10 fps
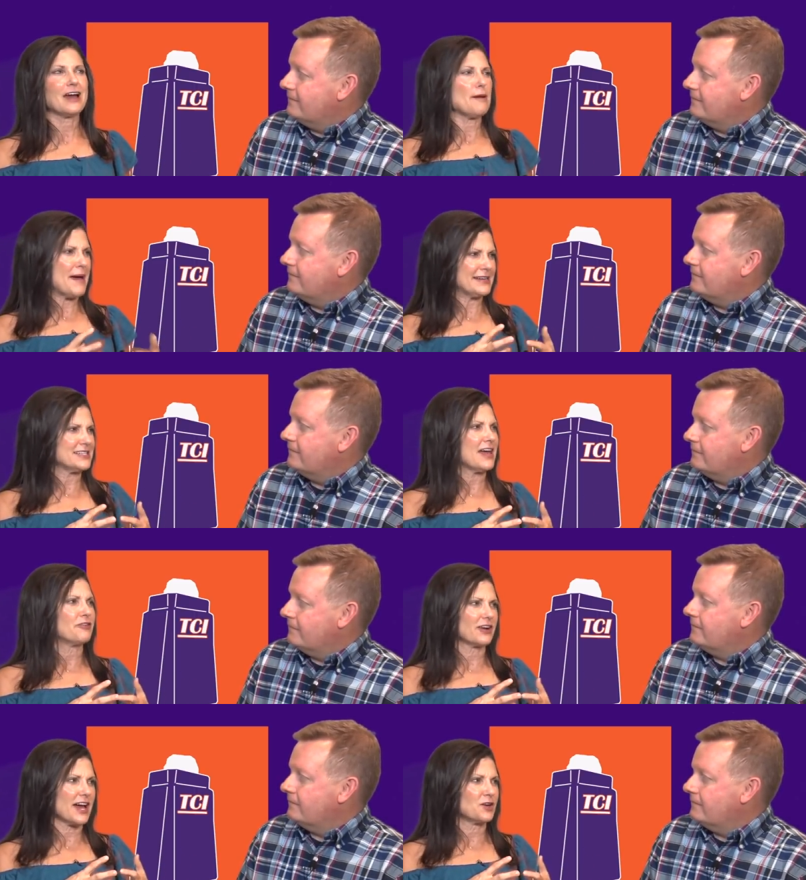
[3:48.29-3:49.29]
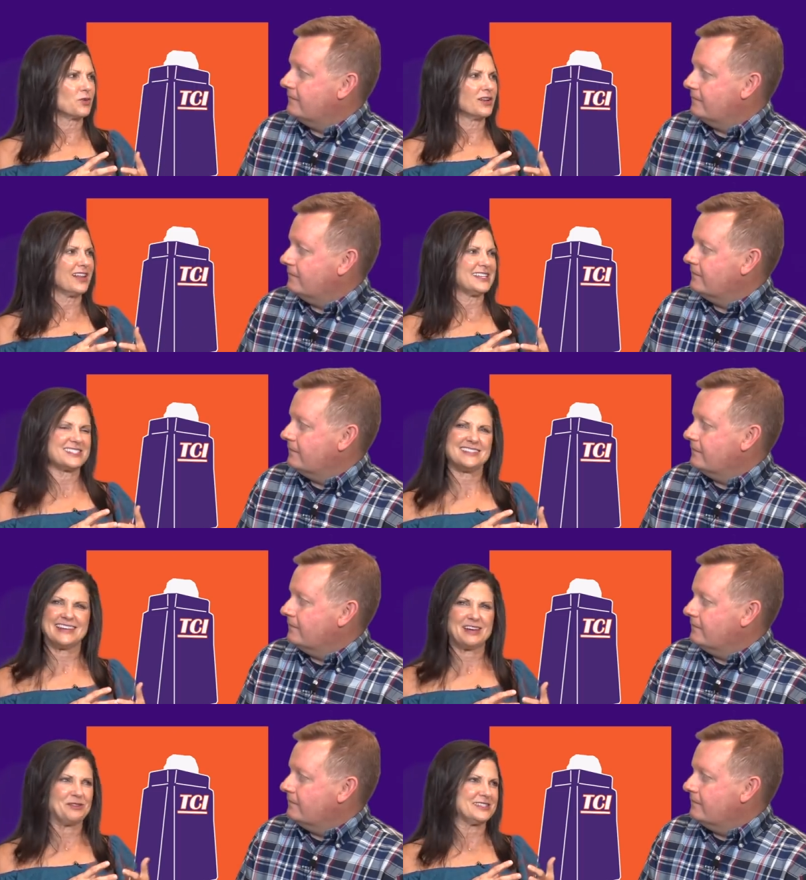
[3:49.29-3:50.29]
Speaker 1: got back together and kind of realized, you
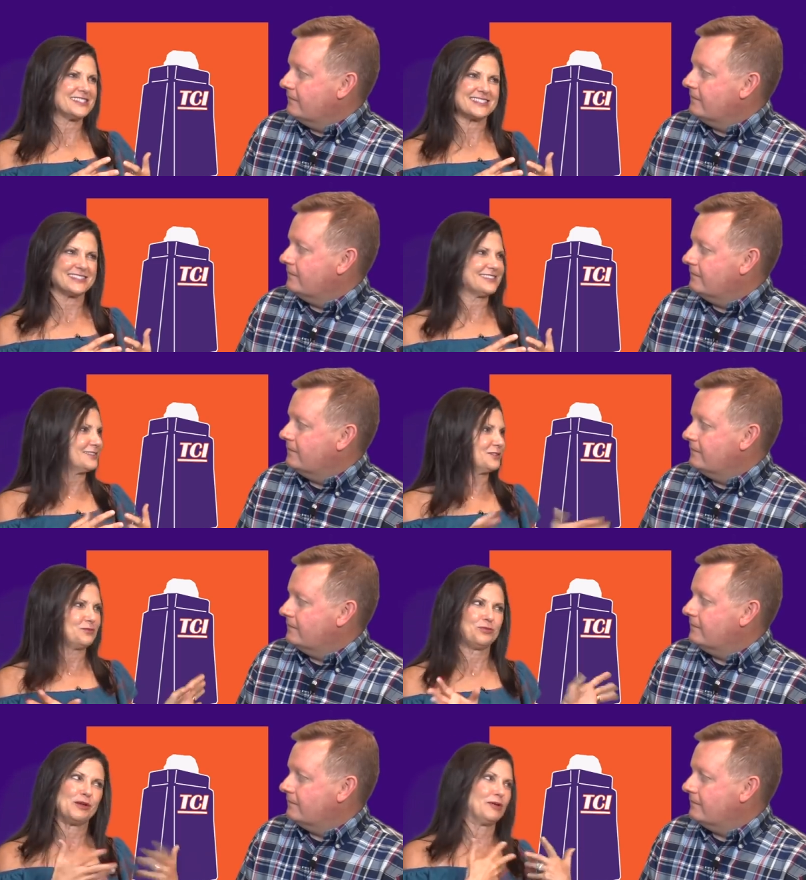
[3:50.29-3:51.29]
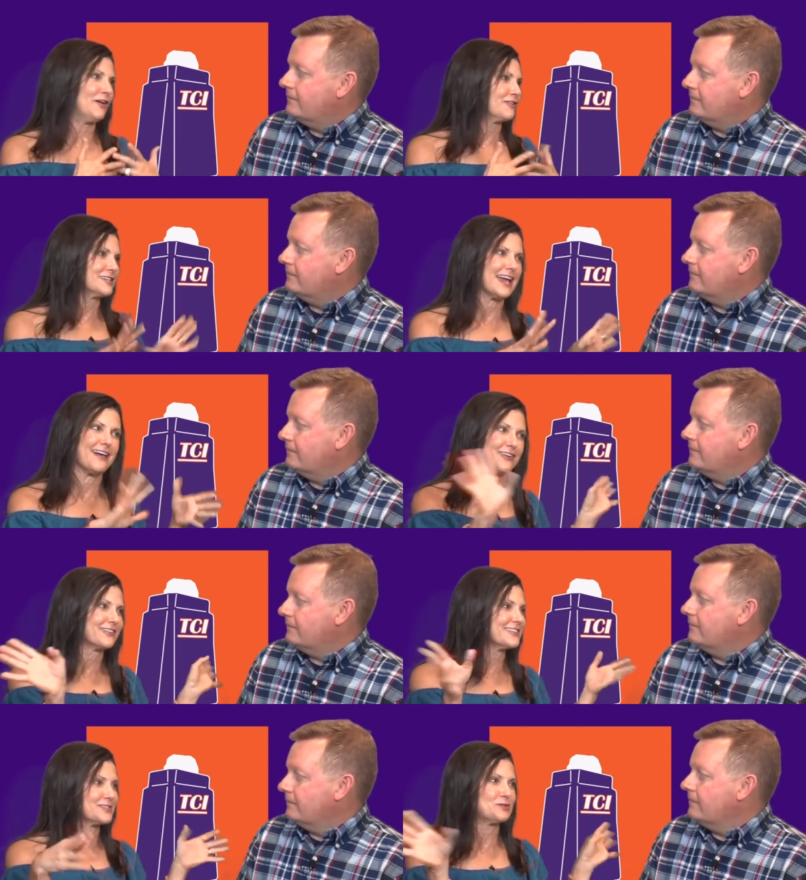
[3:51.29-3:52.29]
know, it's we belong
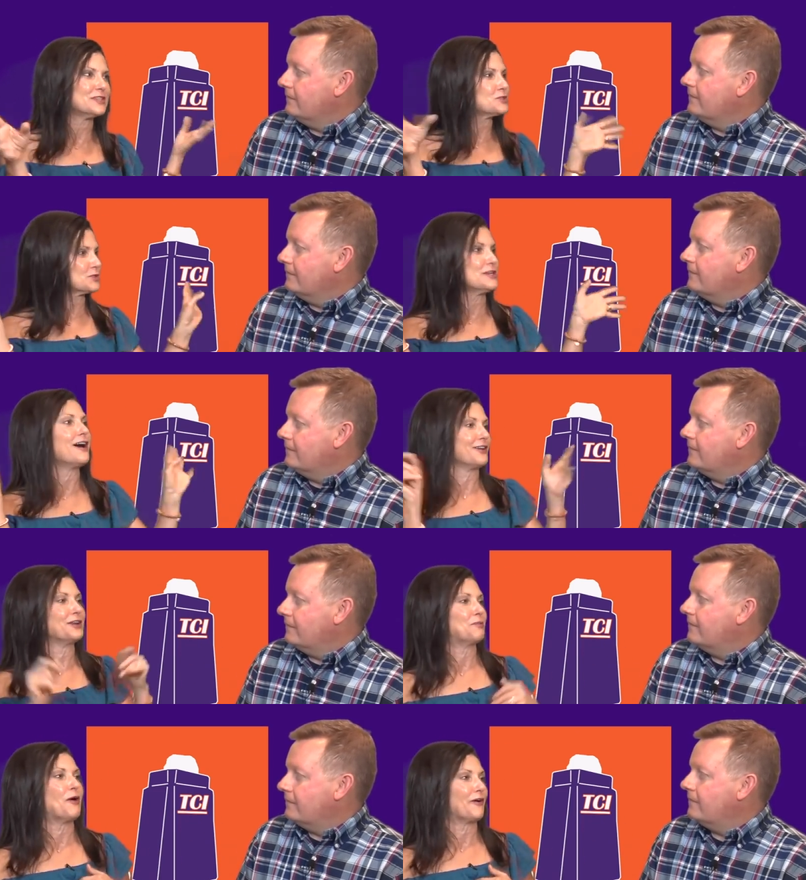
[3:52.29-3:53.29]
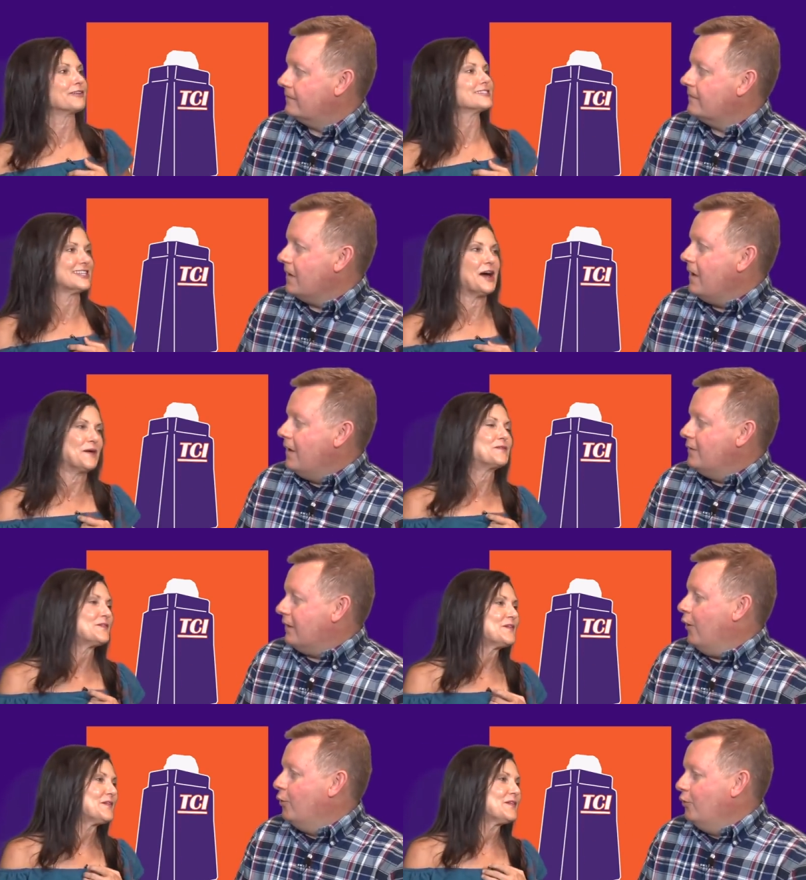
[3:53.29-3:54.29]
together. This this was not good apart. So
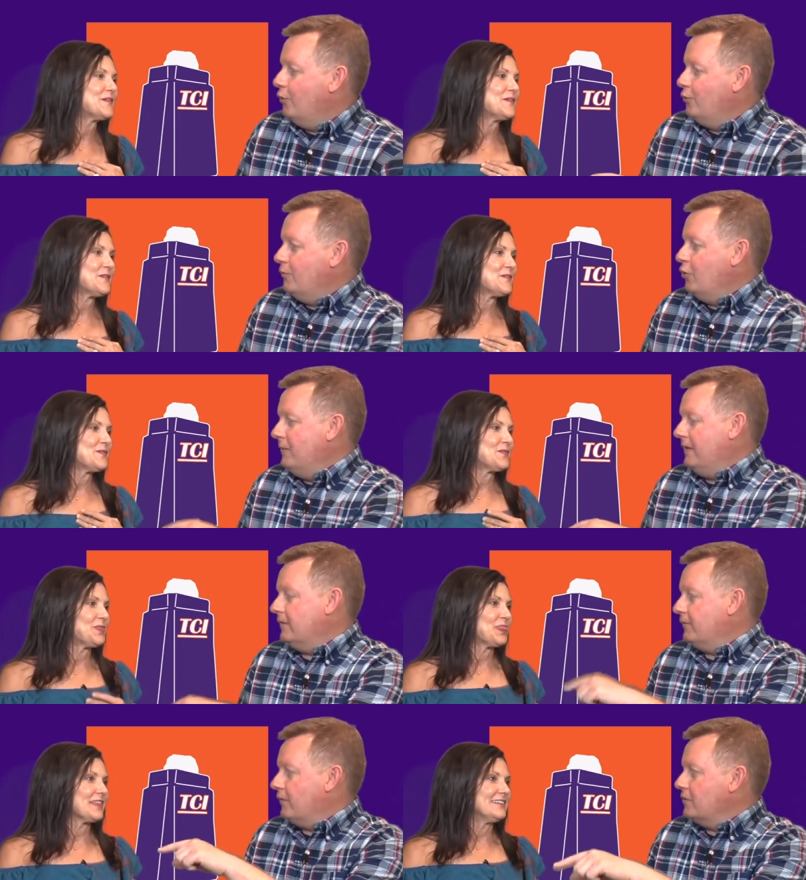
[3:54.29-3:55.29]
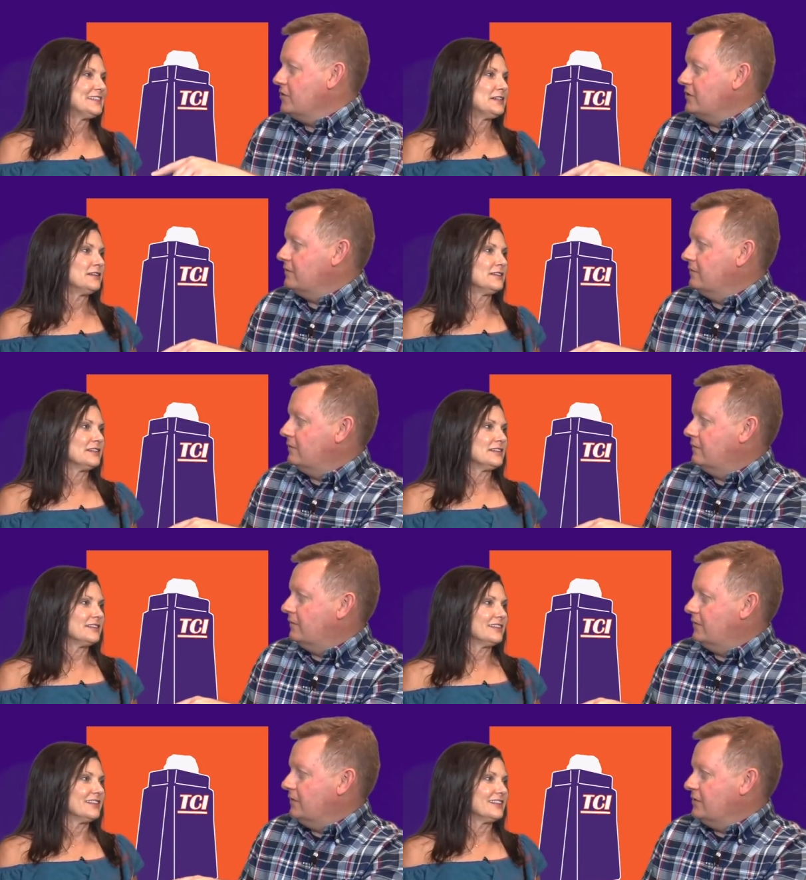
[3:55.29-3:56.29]
Speaker 2: Now, who who who made the first
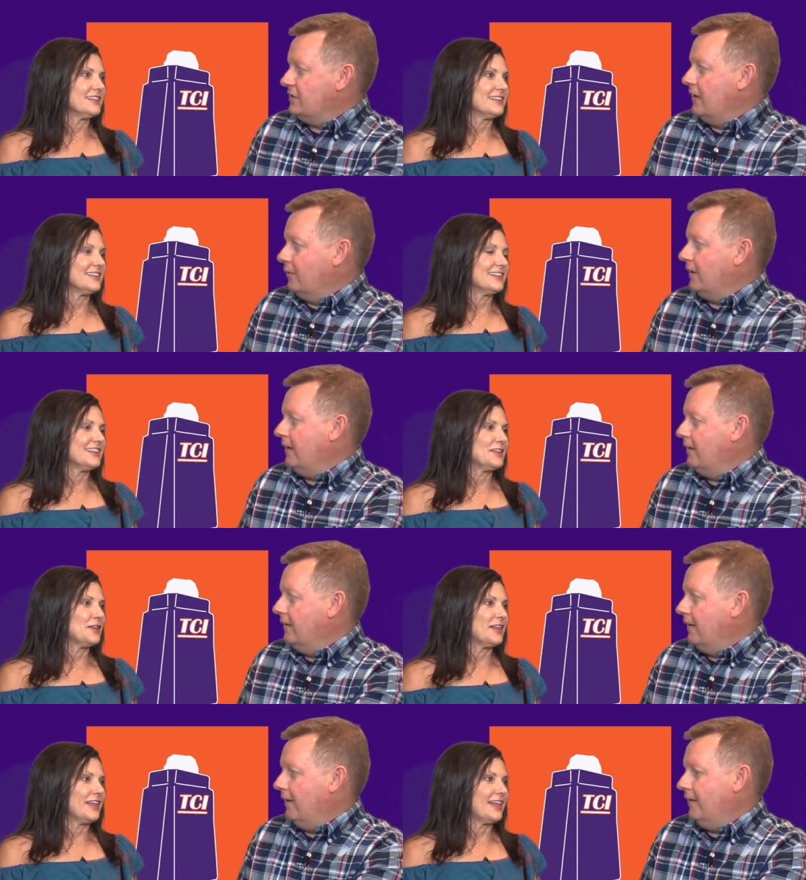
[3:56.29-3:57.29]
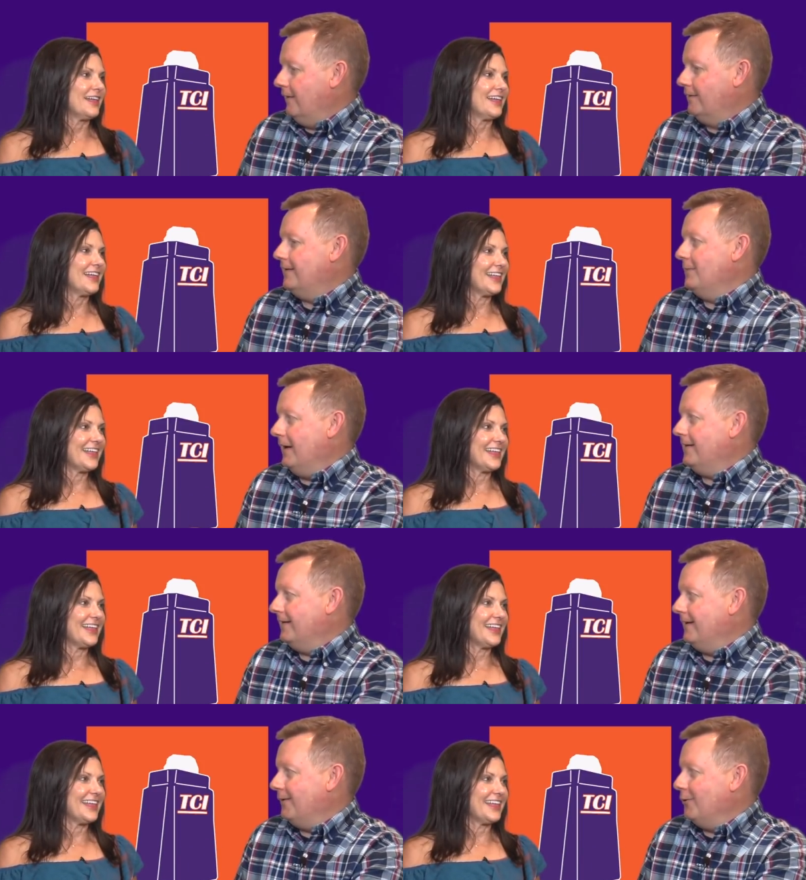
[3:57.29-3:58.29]
decision to say, "Okay, let's get back
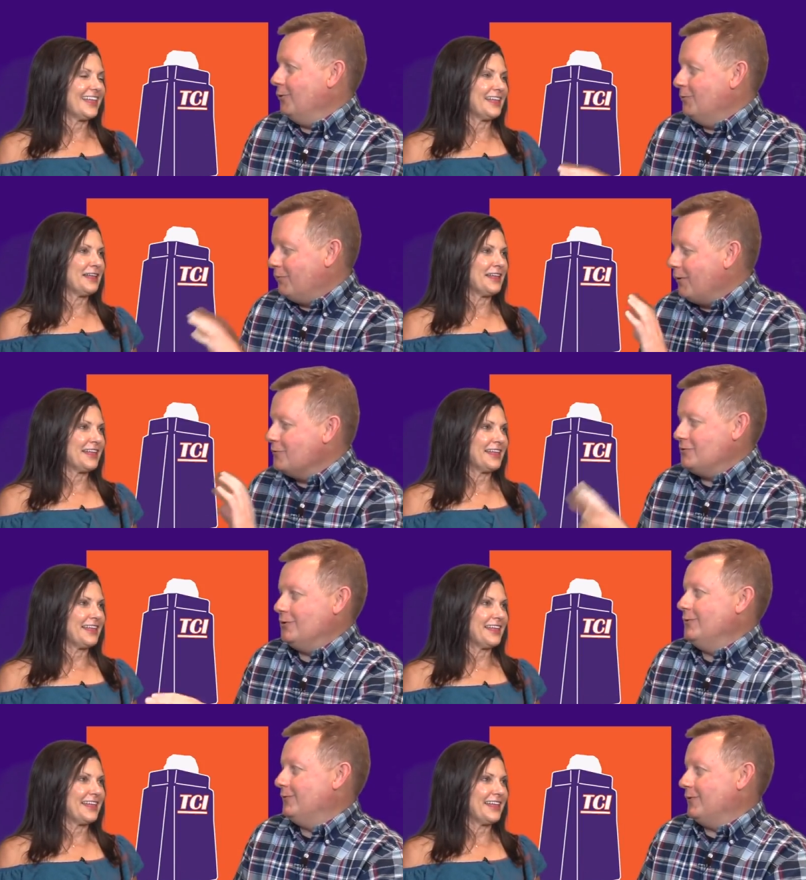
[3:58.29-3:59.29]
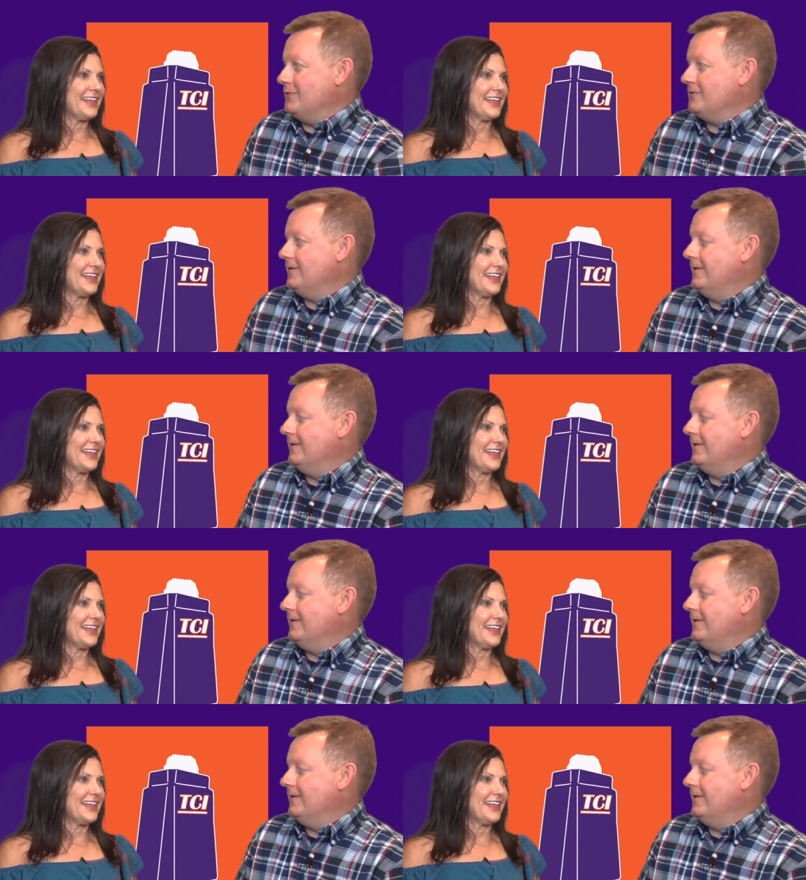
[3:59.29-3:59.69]
together." Who approached who first?